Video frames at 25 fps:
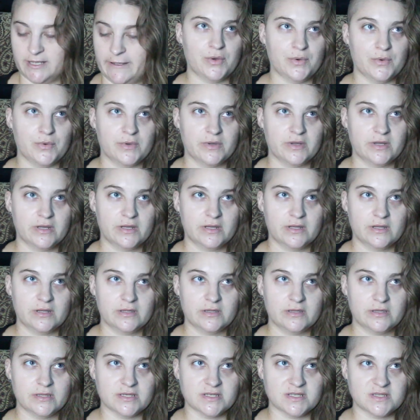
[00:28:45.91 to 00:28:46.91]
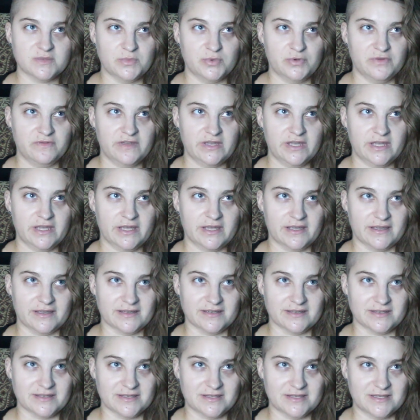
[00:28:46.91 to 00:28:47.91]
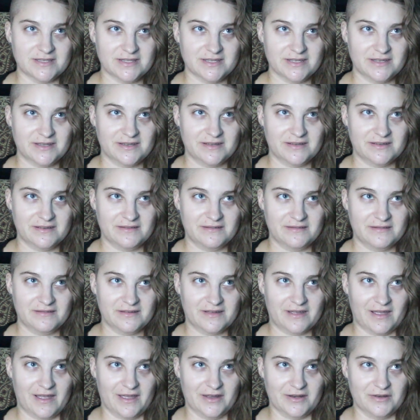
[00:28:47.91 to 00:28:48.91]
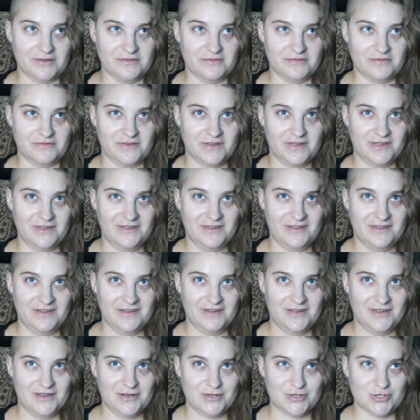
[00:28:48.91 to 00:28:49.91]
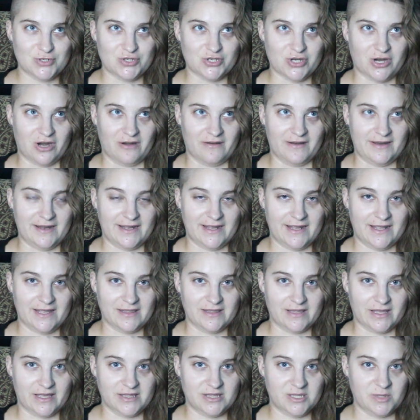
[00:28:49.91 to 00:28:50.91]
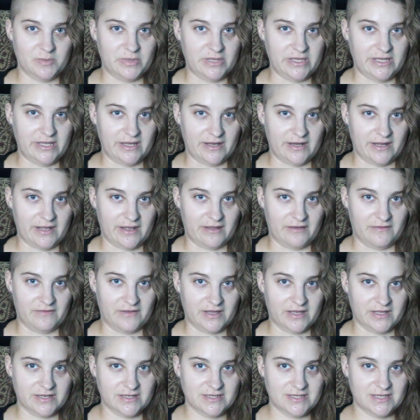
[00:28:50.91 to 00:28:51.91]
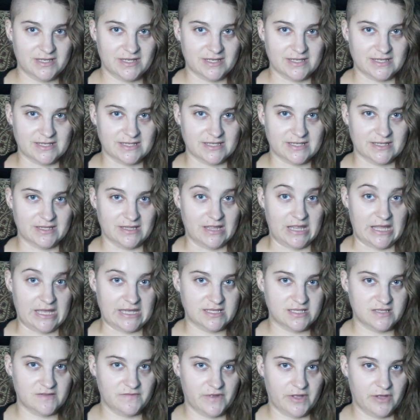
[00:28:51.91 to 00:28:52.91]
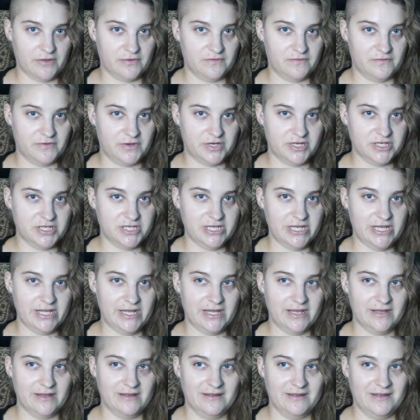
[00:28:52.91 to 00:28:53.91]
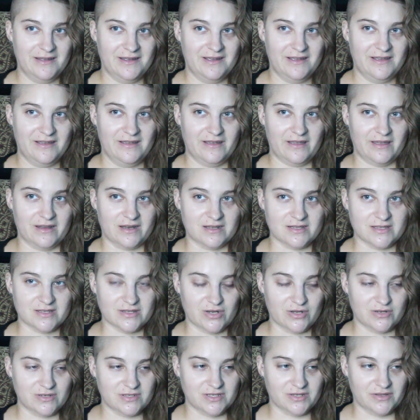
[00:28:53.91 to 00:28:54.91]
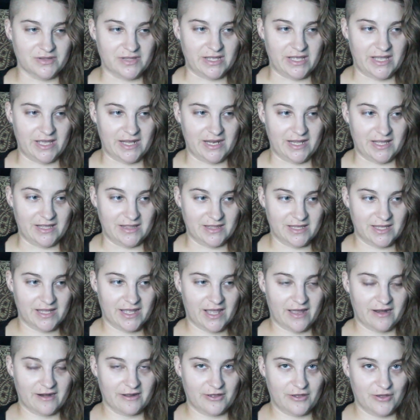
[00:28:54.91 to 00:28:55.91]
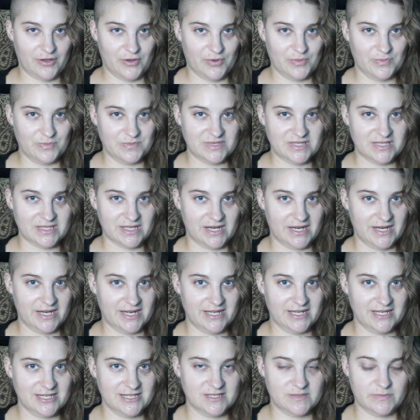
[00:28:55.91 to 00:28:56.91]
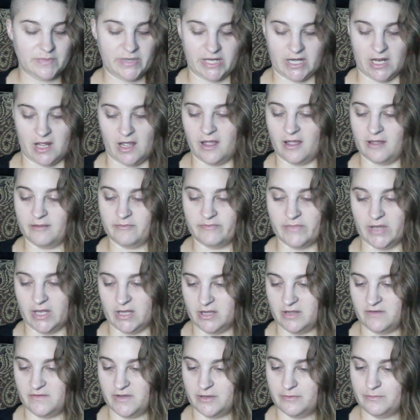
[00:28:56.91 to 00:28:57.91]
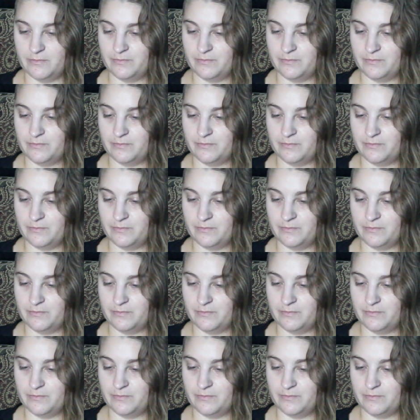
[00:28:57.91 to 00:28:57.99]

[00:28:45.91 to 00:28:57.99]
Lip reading: Now, this movie is kind of jarring in that the beginning of it is less found footagey, and it's not until they get in the catacombs that it is, but I love it.